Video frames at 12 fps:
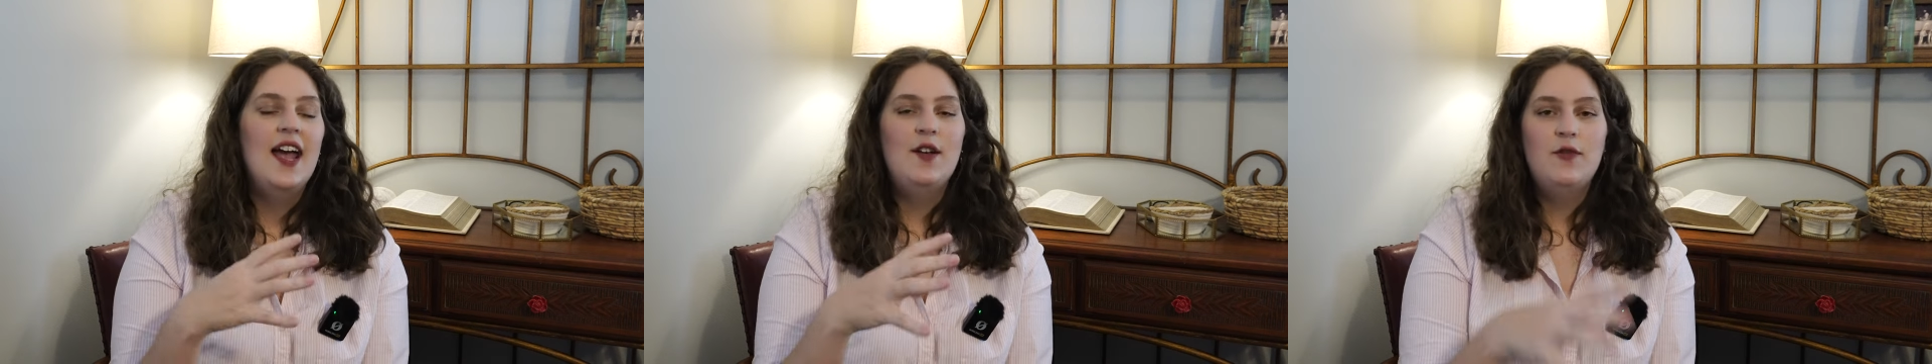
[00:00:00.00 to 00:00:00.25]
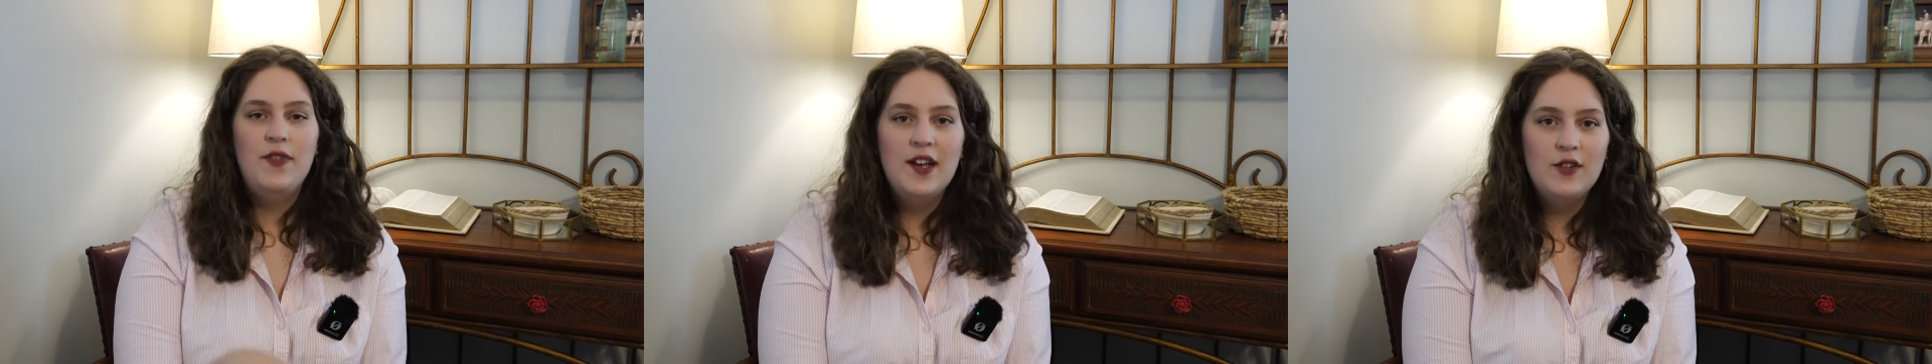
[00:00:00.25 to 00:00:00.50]

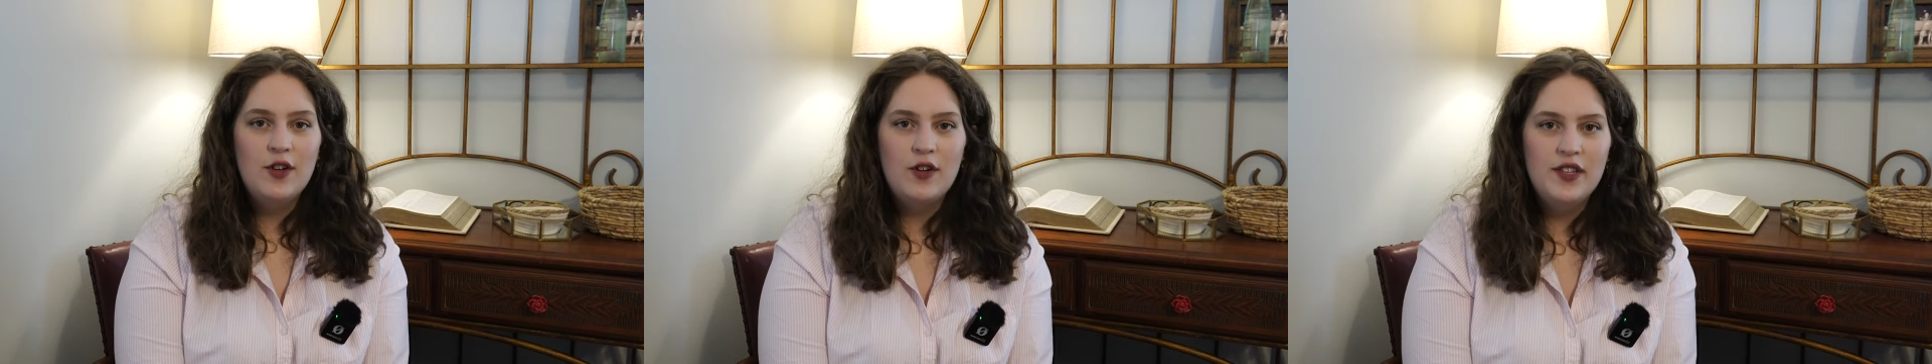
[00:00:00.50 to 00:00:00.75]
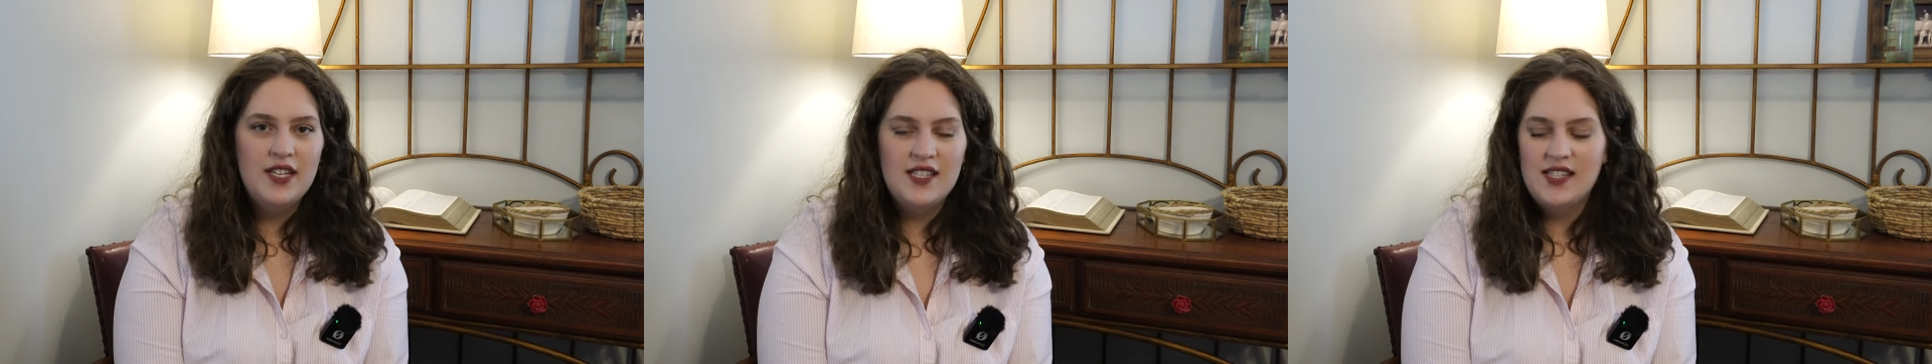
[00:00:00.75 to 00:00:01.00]
and found
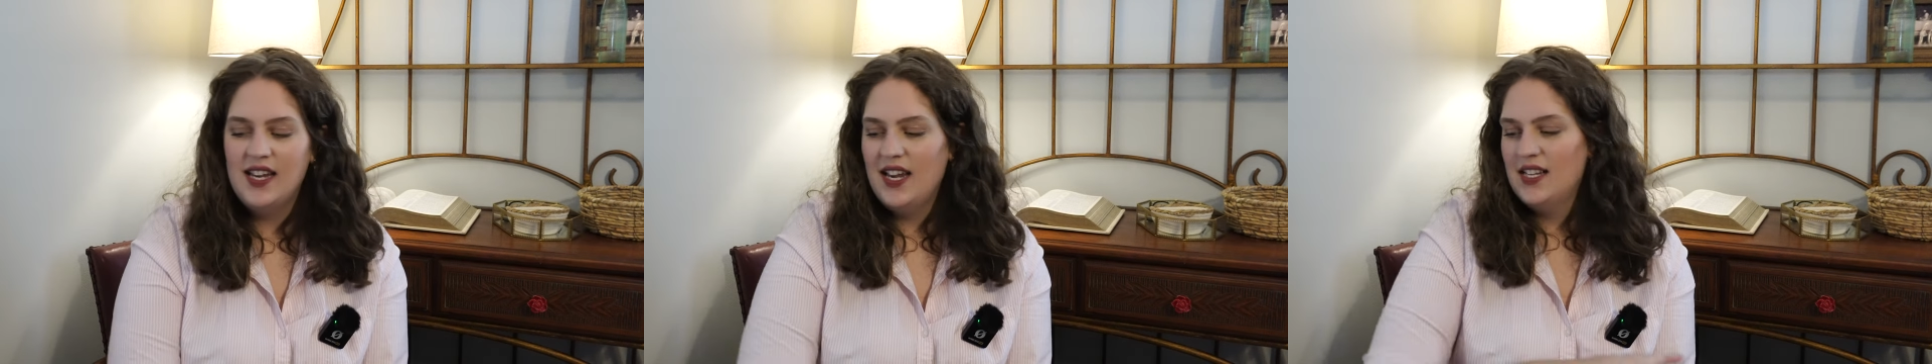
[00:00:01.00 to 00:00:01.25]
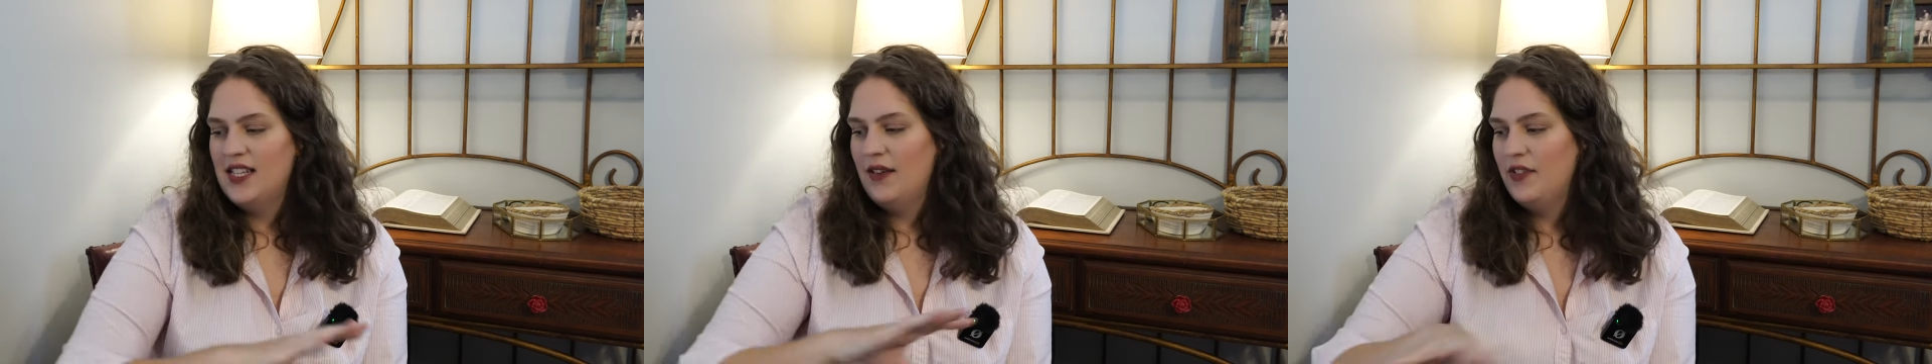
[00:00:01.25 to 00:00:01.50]
all these
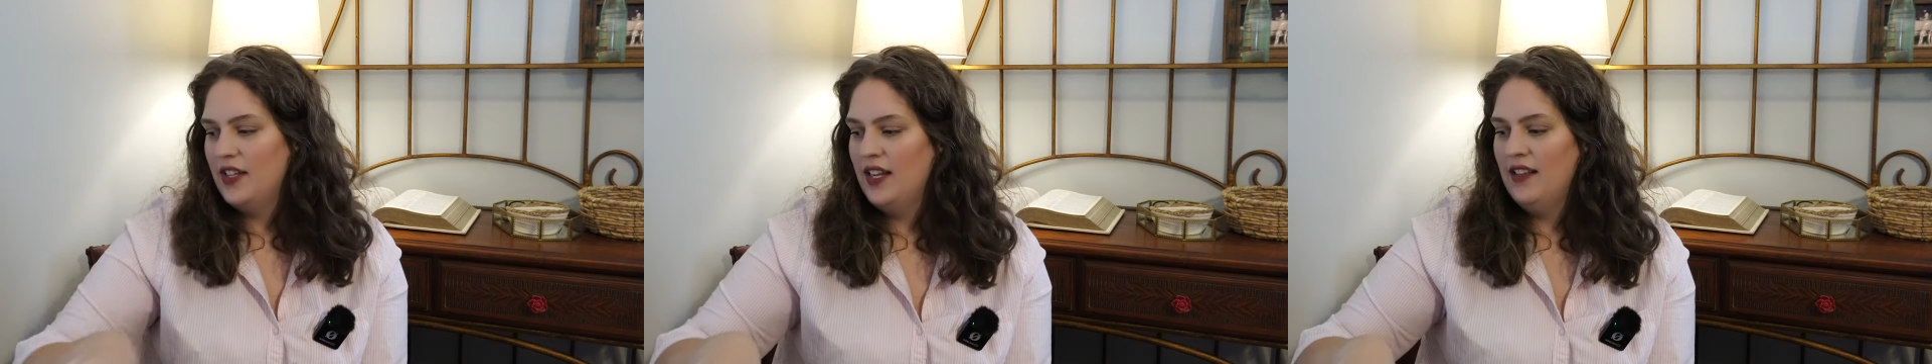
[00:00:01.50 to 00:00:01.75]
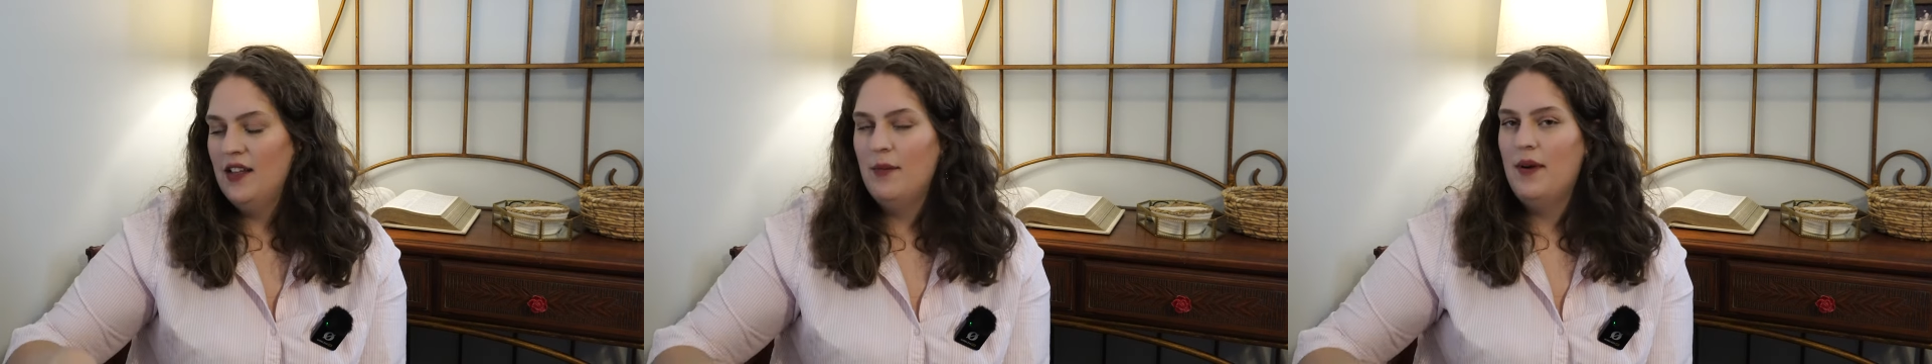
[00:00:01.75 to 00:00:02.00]
things. They've
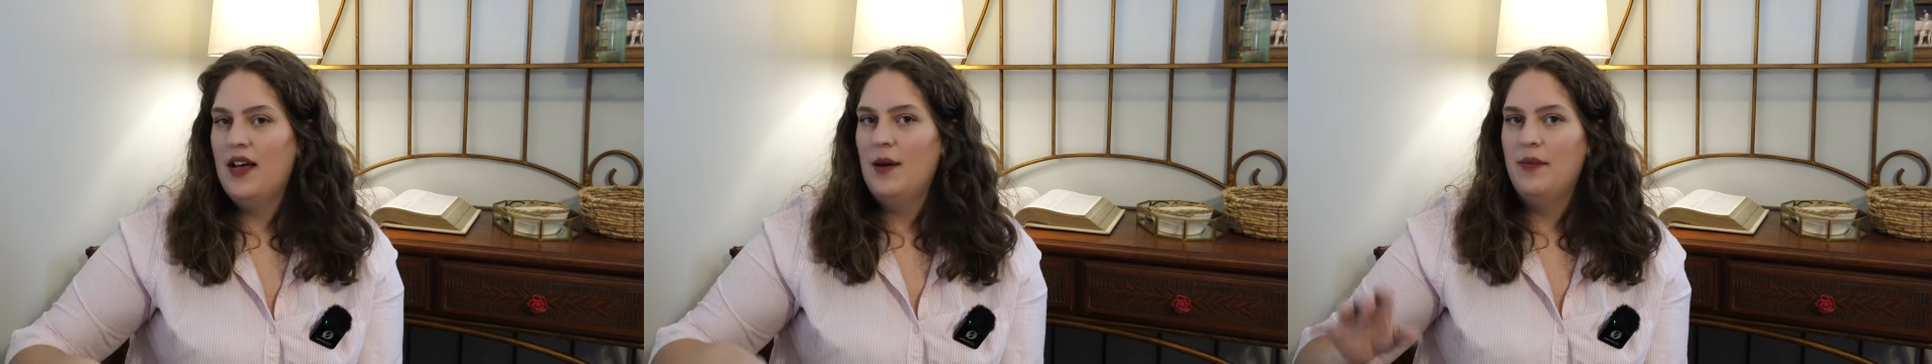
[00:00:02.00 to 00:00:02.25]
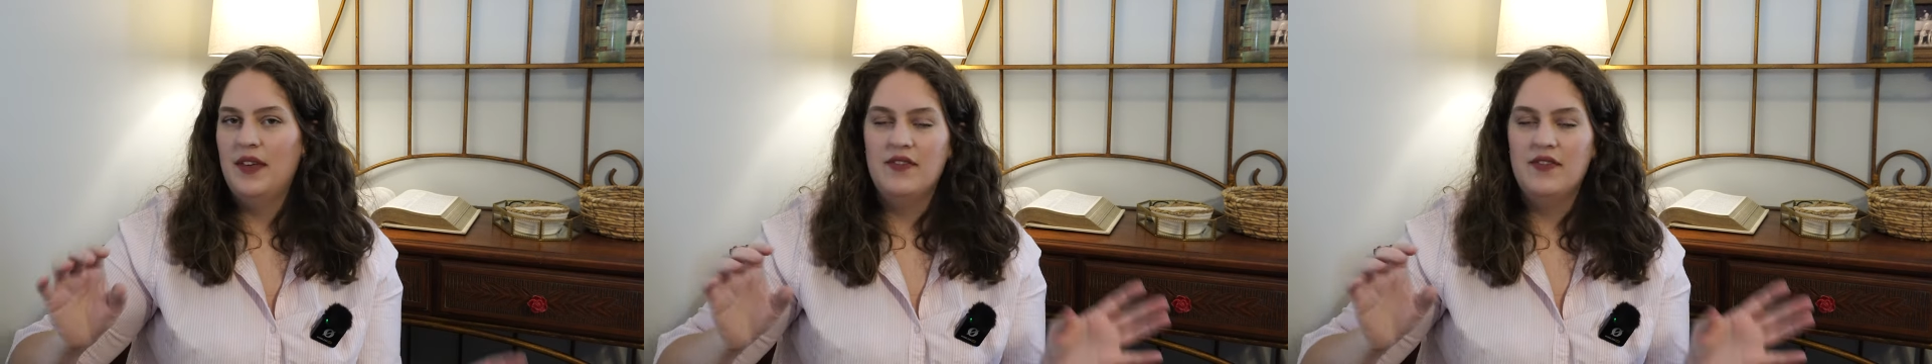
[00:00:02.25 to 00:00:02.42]
cleaned them up.